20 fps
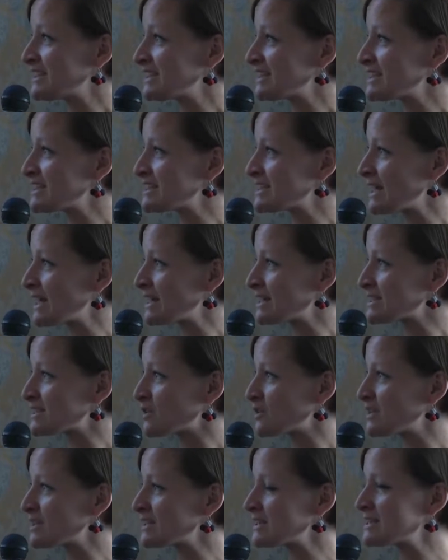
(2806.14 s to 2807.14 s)
instead, so
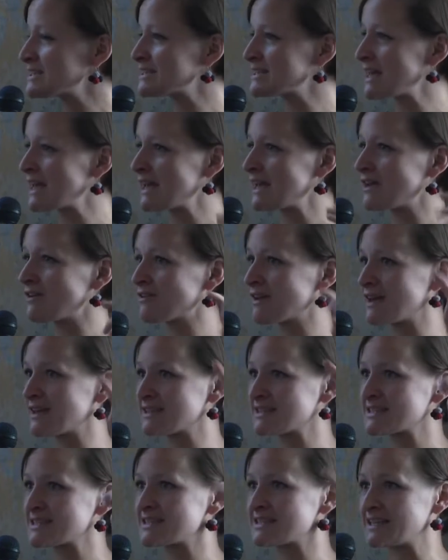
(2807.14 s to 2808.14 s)
he didn't say, okay,
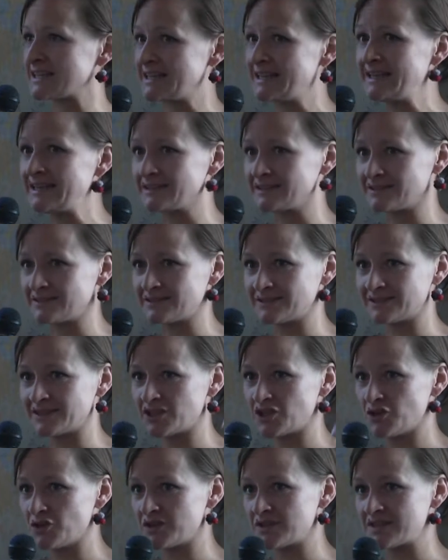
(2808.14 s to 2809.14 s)
this is illegal, you
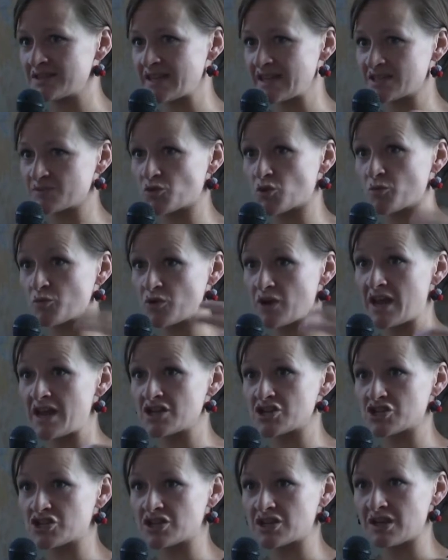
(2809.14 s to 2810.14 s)
know, this
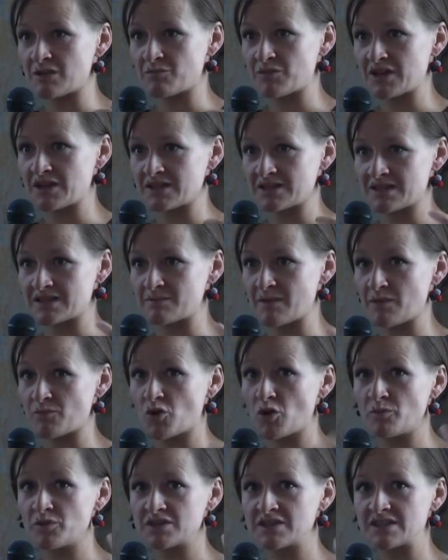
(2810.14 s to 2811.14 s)
expropriation, because it's my
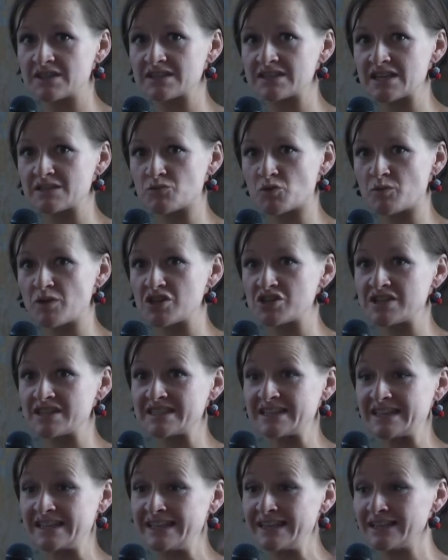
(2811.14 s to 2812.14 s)
property, this expropriation is
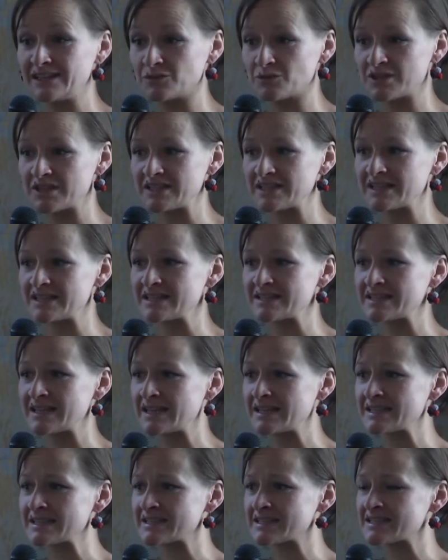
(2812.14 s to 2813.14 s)
illegal. What he did
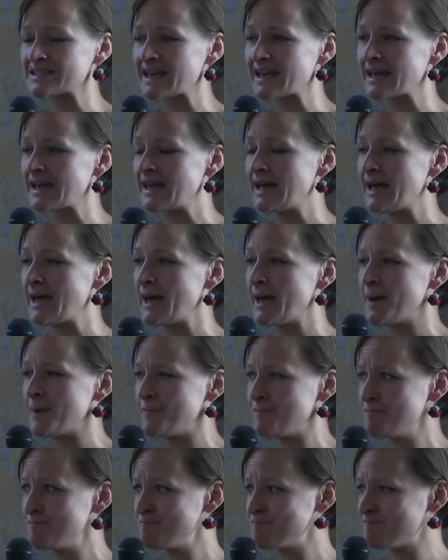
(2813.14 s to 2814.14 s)
instead is to say,
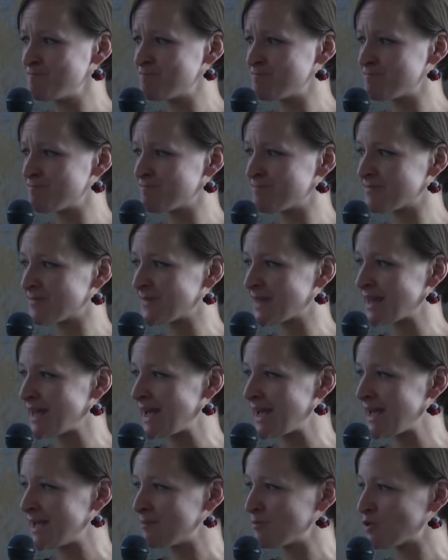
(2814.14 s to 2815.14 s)

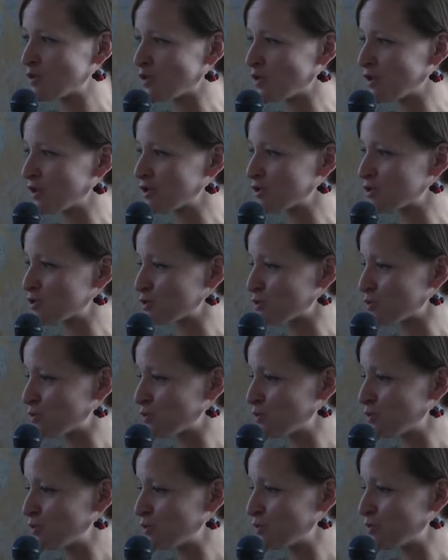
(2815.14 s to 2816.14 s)
I am going
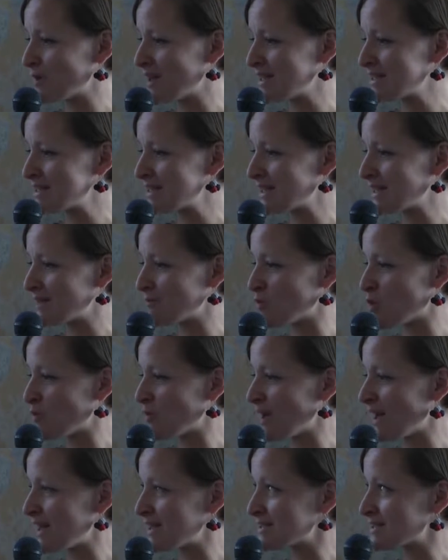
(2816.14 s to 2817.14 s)
to basically
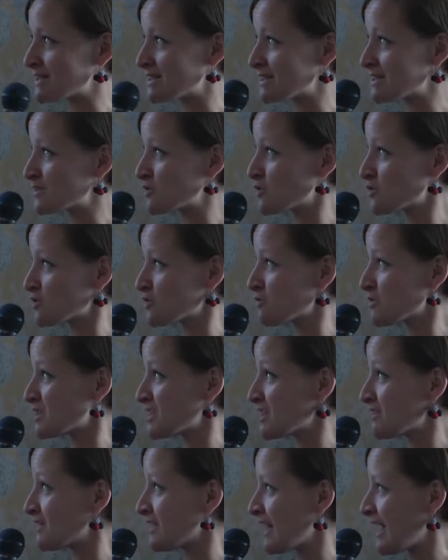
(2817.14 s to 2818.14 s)
mobilize the discourse of
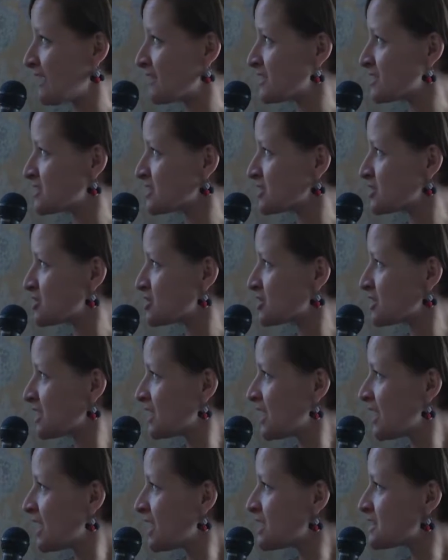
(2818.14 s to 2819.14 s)
material heritage.
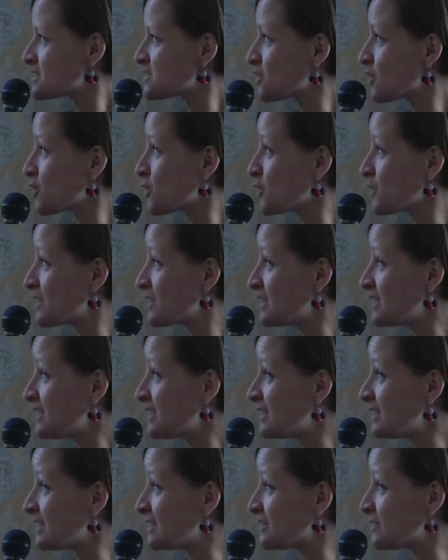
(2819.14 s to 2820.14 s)
So
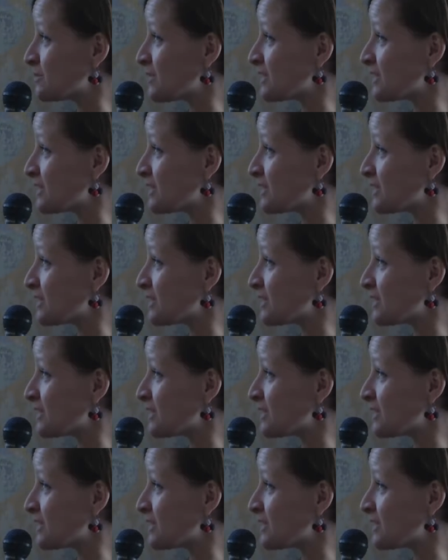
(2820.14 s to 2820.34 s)
I